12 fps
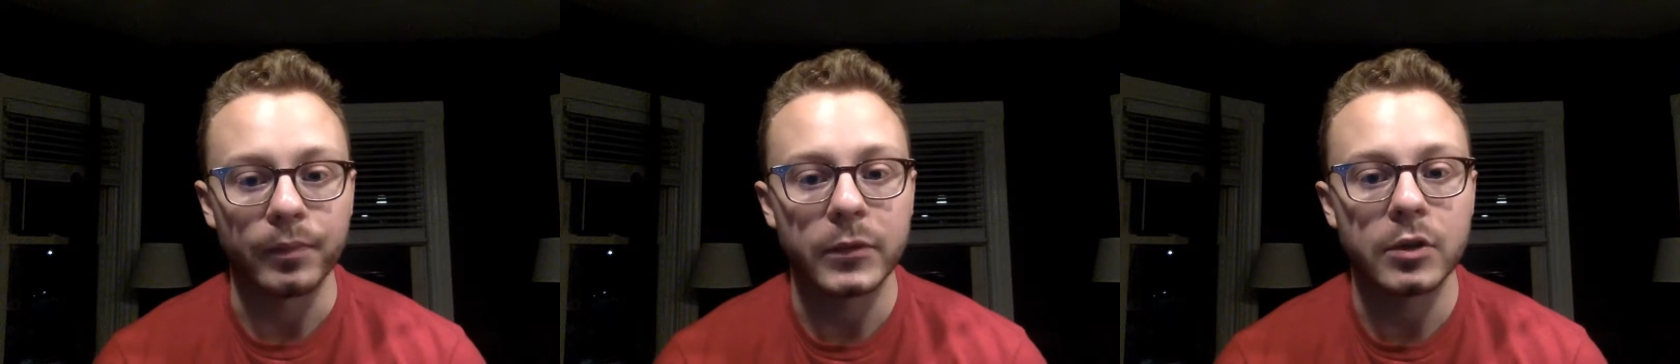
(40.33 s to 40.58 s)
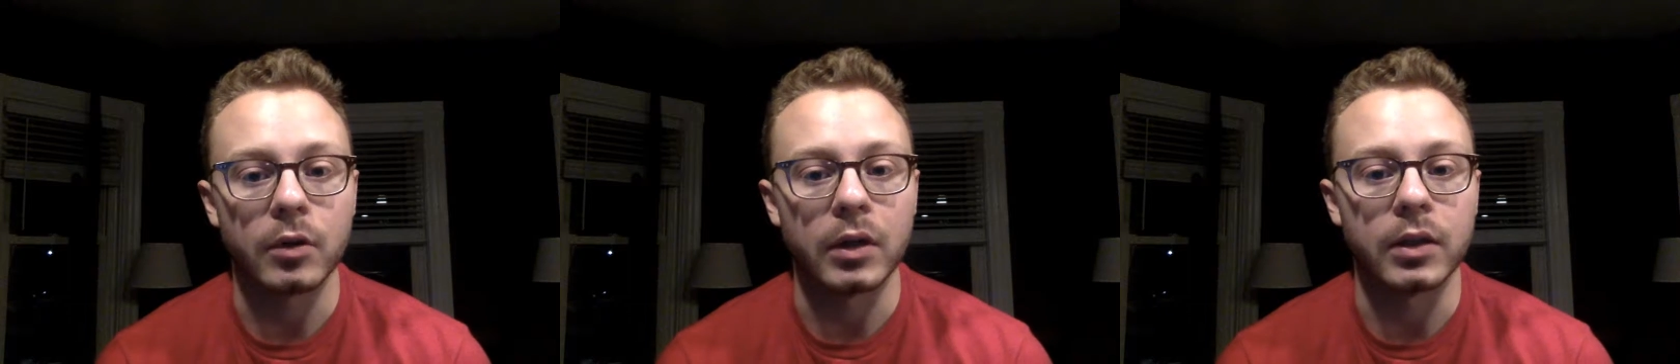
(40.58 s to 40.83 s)

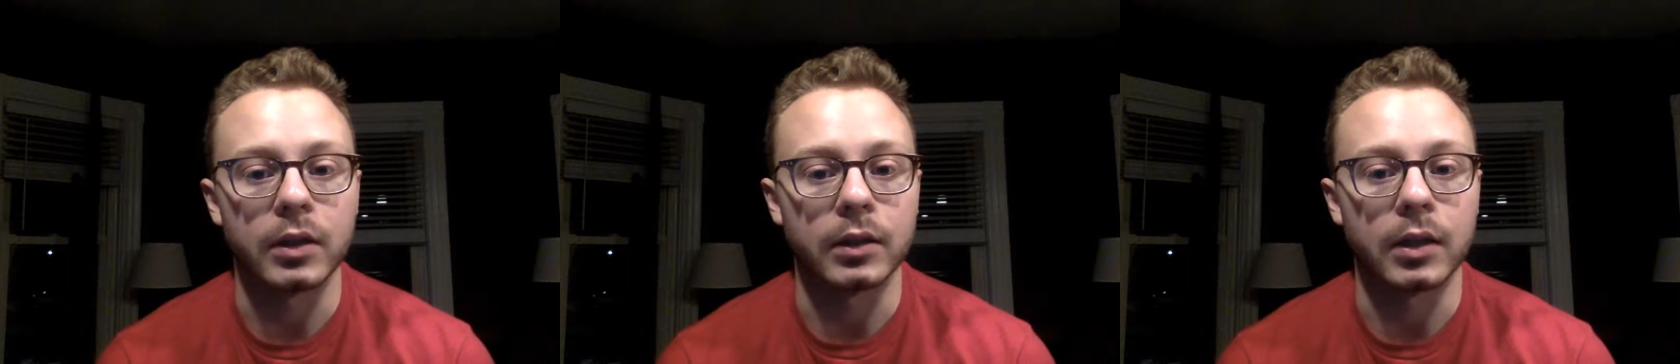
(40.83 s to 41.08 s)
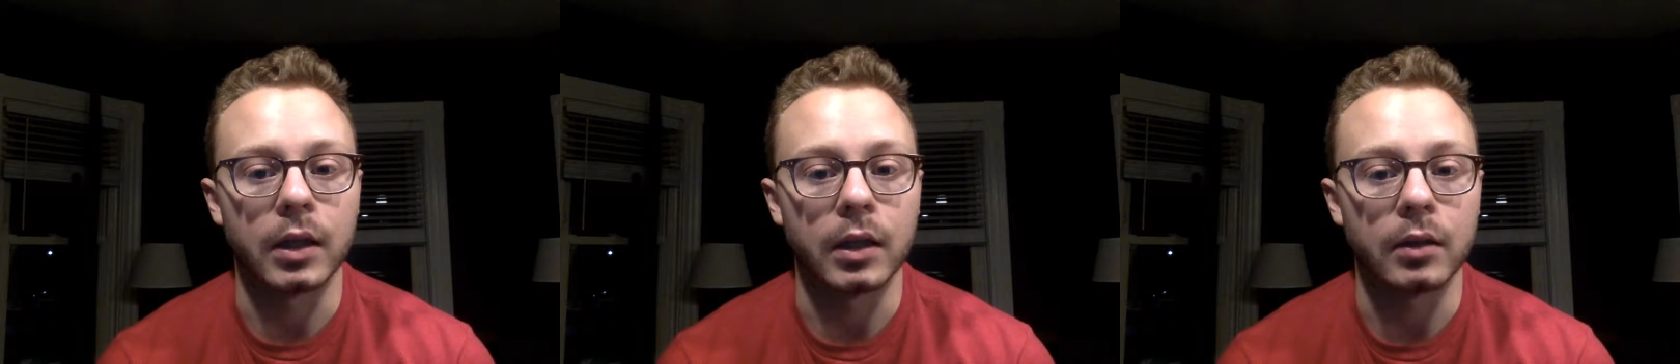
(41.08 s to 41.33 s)
So I think
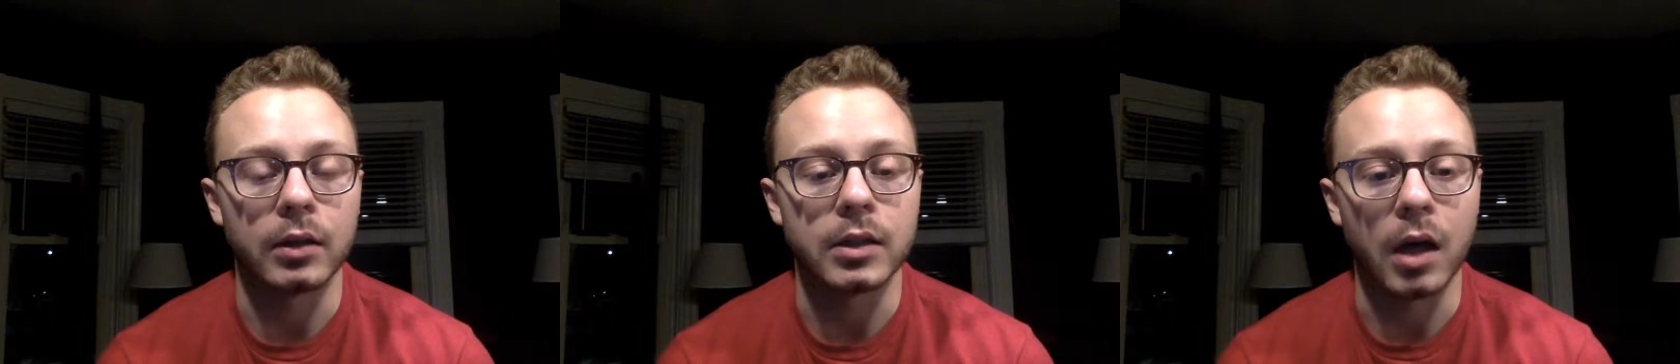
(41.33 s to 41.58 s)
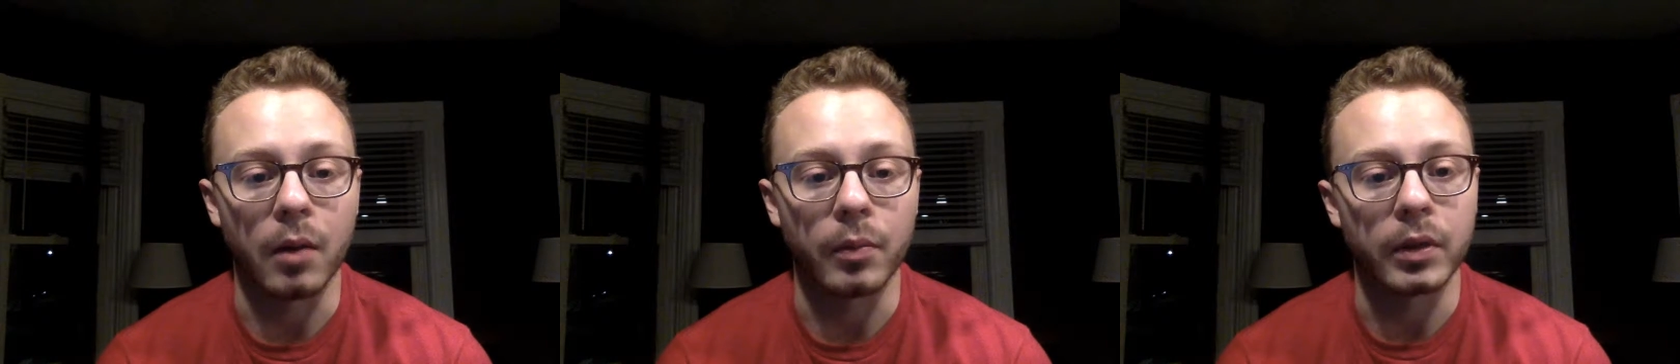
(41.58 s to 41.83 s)
that the
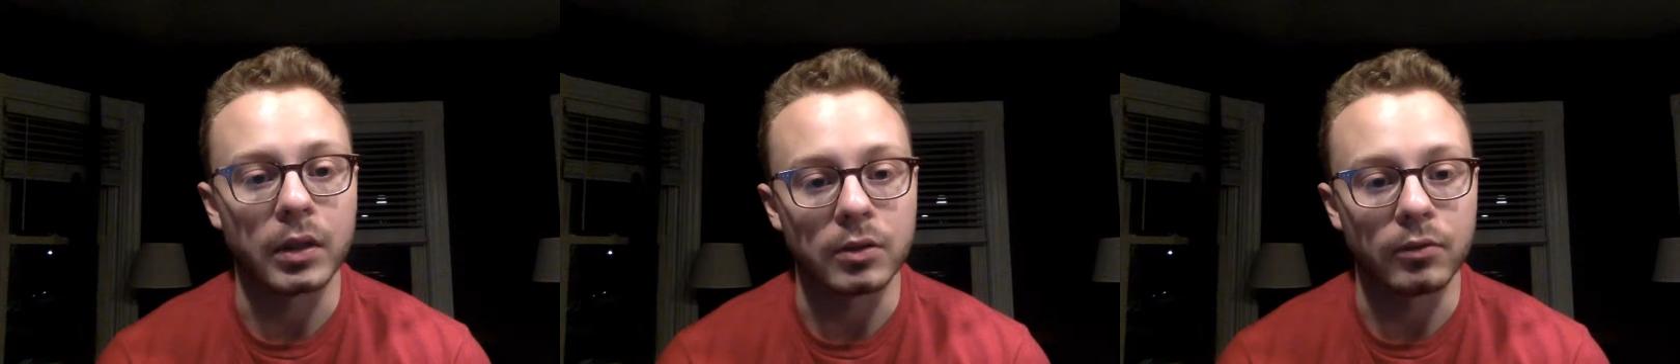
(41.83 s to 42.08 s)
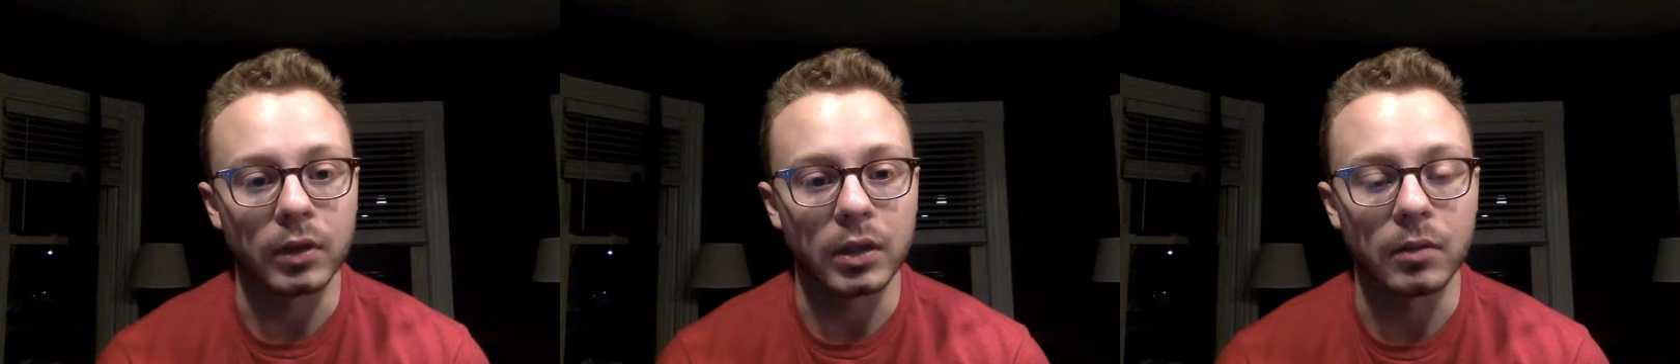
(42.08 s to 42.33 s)
topic is
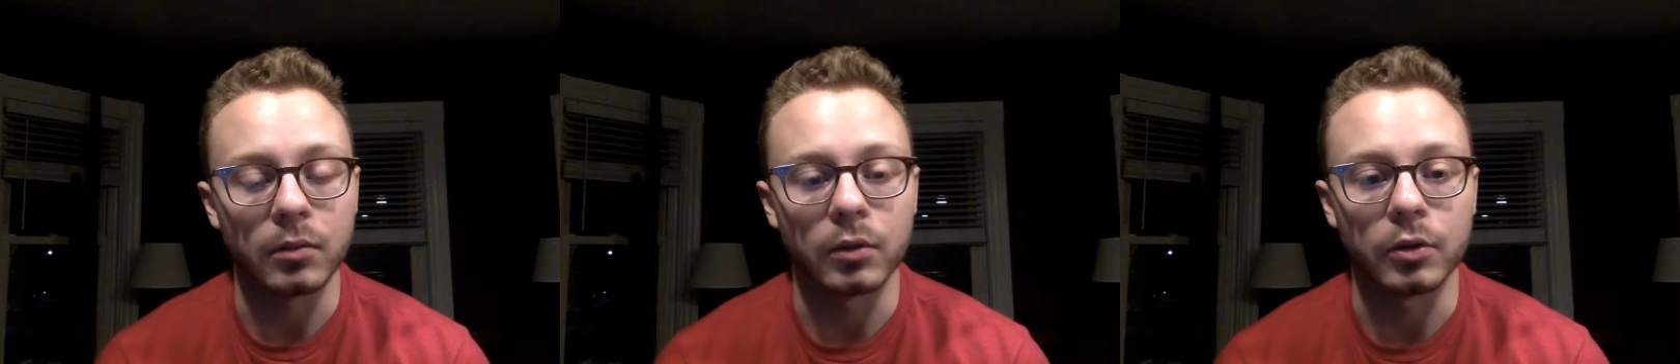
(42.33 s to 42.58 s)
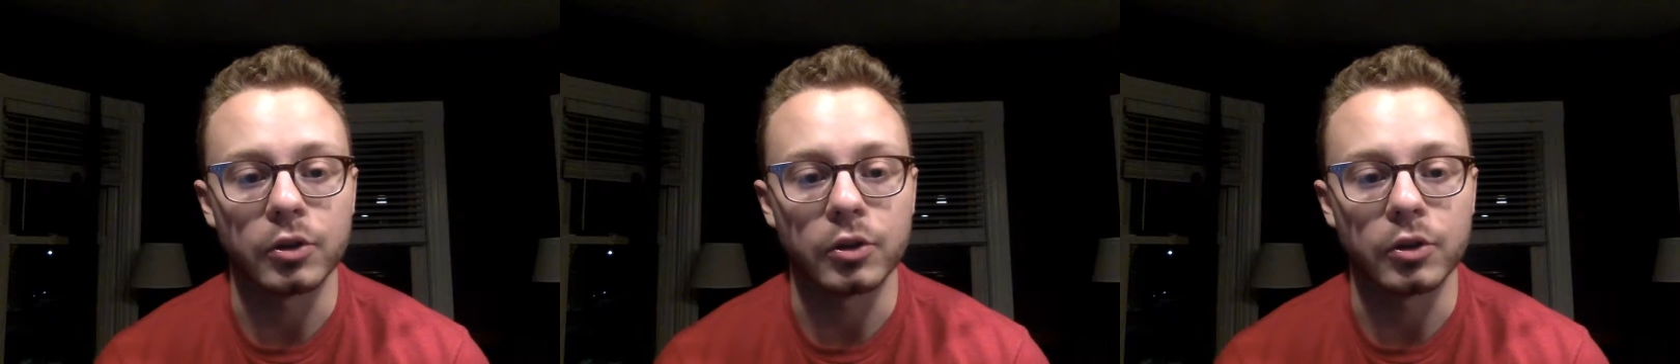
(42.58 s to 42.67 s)
relatable